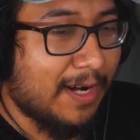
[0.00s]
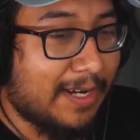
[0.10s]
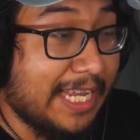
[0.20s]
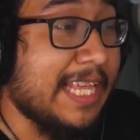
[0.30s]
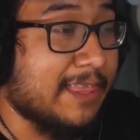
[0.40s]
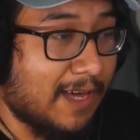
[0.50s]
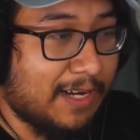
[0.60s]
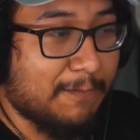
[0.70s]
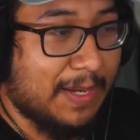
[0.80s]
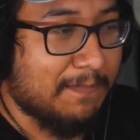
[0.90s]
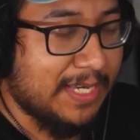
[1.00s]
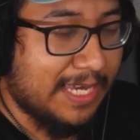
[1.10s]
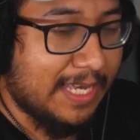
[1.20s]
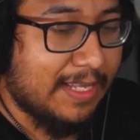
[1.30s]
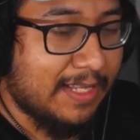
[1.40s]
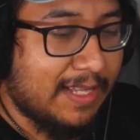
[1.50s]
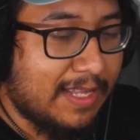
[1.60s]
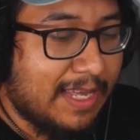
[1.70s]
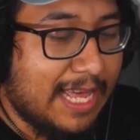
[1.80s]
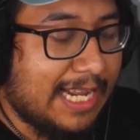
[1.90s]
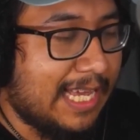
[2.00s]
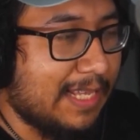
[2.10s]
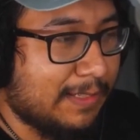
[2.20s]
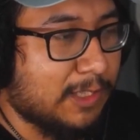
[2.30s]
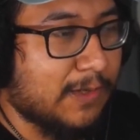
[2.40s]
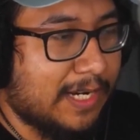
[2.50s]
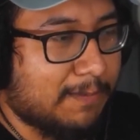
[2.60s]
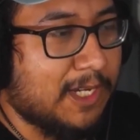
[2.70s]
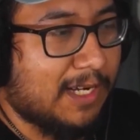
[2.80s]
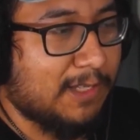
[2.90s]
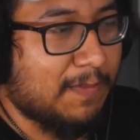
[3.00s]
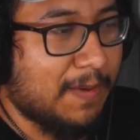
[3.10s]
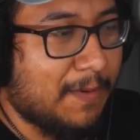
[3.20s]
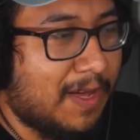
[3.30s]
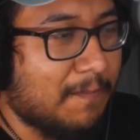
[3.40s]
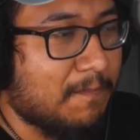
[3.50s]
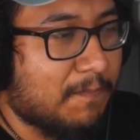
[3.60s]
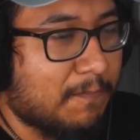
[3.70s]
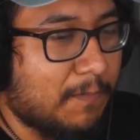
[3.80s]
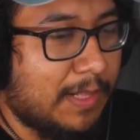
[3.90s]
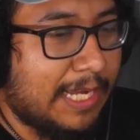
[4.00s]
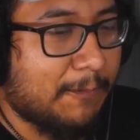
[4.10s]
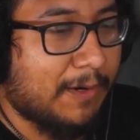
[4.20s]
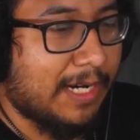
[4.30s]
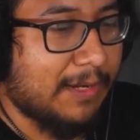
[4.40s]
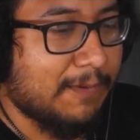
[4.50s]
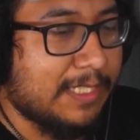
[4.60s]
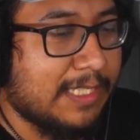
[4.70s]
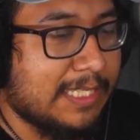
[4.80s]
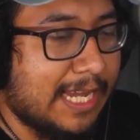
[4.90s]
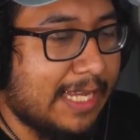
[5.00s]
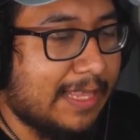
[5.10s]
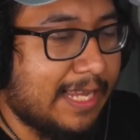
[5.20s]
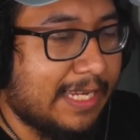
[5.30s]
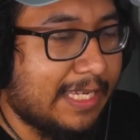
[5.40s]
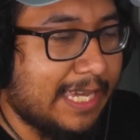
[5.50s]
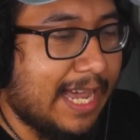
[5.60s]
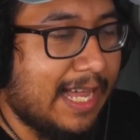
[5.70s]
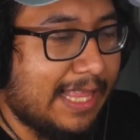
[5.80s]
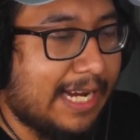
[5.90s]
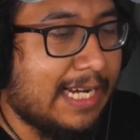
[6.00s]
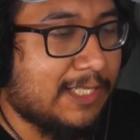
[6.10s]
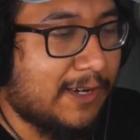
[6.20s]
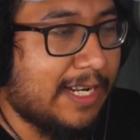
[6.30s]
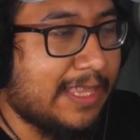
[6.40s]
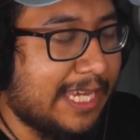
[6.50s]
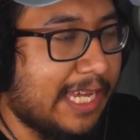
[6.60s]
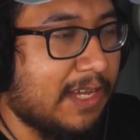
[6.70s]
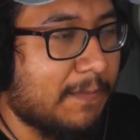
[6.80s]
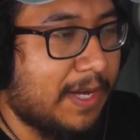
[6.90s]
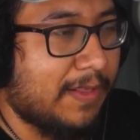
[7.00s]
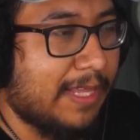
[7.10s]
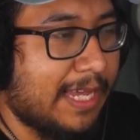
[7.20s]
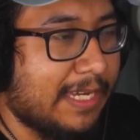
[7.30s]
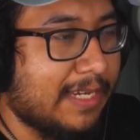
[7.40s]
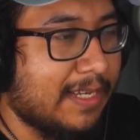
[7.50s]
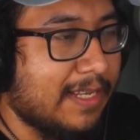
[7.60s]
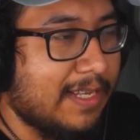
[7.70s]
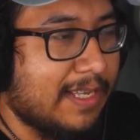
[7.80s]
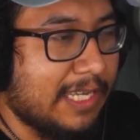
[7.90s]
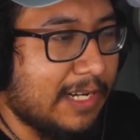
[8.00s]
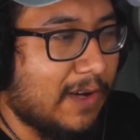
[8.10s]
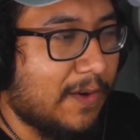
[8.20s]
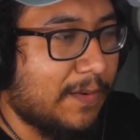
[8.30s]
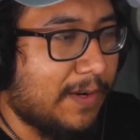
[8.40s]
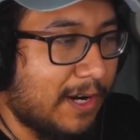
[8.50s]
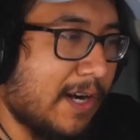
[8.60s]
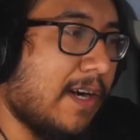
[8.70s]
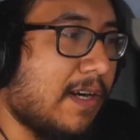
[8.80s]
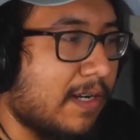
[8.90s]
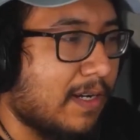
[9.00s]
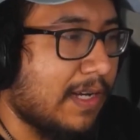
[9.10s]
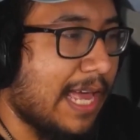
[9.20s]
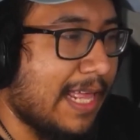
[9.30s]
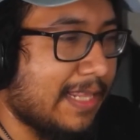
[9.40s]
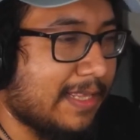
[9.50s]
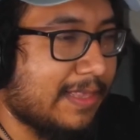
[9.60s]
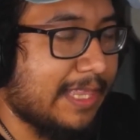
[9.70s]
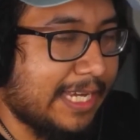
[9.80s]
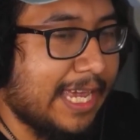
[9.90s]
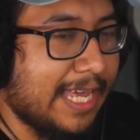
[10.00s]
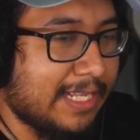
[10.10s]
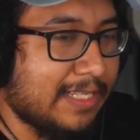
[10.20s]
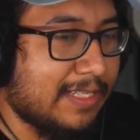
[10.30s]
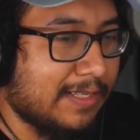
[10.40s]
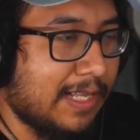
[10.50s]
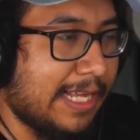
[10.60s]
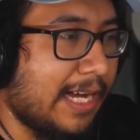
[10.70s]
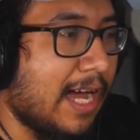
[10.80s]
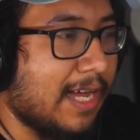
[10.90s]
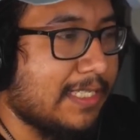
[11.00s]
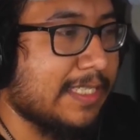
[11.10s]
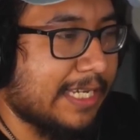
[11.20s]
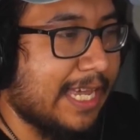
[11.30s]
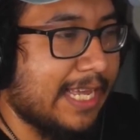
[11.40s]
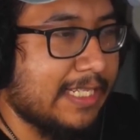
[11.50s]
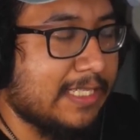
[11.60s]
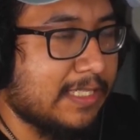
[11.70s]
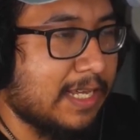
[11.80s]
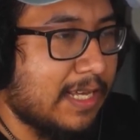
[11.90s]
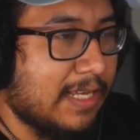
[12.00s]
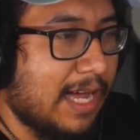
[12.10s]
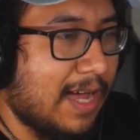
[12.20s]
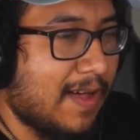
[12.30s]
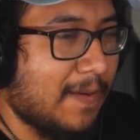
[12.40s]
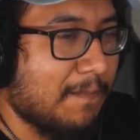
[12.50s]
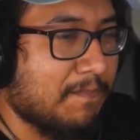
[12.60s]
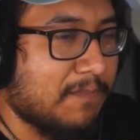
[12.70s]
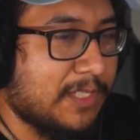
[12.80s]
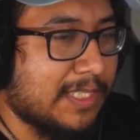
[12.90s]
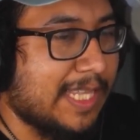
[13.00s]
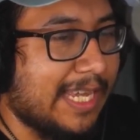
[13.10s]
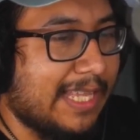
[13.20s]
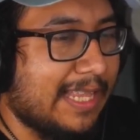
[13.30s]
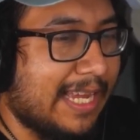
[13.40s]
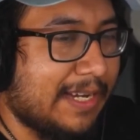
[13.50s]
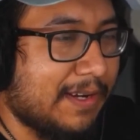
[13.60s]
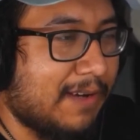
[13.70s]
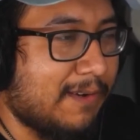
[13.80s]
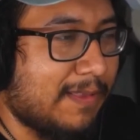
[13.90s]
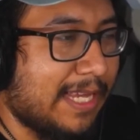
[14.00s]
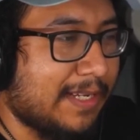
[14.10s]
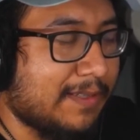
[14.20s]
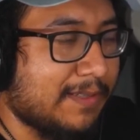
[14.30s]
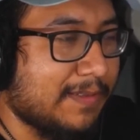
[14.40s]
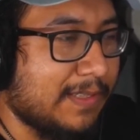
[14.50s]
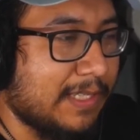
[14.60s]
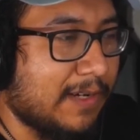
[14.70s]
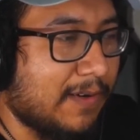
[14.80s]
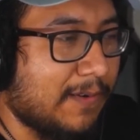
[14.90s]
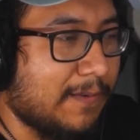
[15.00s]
he thought it might be it. And he straight up talked to my mom, like where he mm-hmm. was just saying, like, yeah, like I started thinking about like, you know, her and the mm-hmm. kids, like life like, after us, me, kids. Um, just thinking like, oh, like you know,